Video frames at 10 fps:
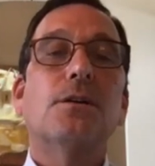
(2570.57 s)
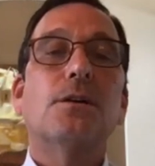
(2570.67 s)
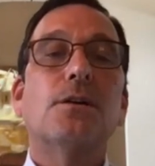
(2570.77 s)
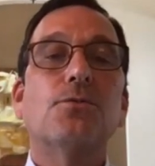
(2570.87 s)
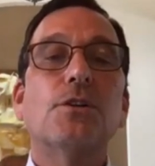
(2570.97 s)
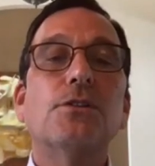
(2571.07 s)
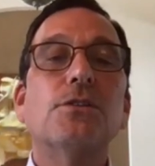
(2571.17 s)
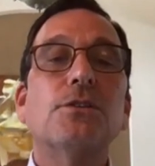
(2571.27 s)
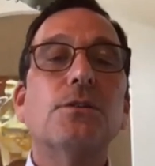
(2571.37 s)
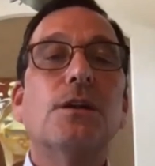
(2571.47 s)
Can a
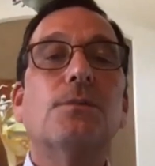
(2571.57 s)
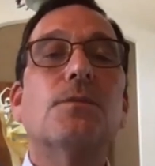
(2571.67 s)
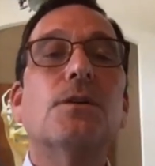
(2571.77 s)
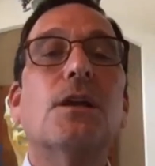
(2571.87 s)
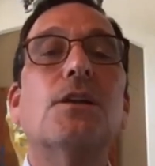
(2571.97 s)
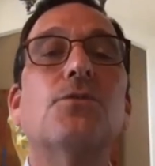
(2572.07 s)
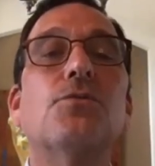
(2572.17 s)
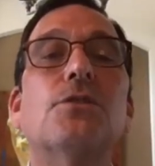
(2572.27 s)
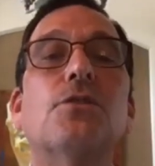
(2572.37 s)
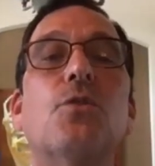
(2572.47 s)
realtor, here, okay, can a
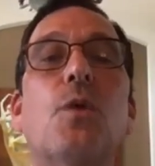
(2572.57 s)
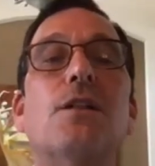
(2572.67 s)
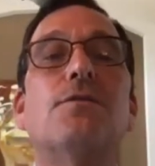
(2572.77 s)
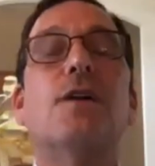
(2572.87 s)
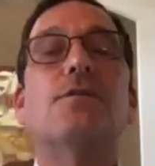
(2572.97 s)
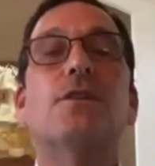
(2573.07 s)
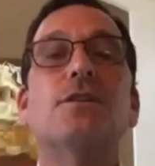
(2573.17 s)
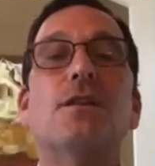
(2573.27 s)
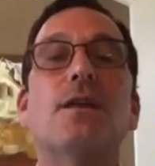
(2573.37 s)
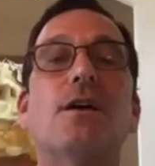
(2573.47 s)
realtor qualify for the
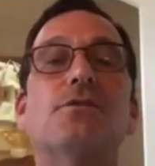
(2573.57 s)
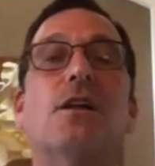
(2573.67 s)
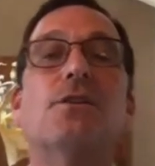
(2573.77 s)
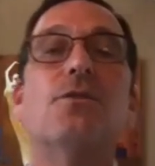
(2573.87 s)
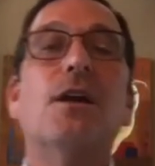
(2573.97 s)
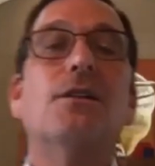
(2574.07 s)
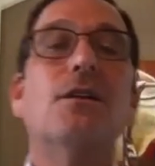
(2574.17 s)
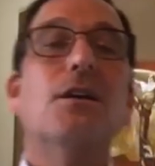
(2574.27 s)
$10,000 grant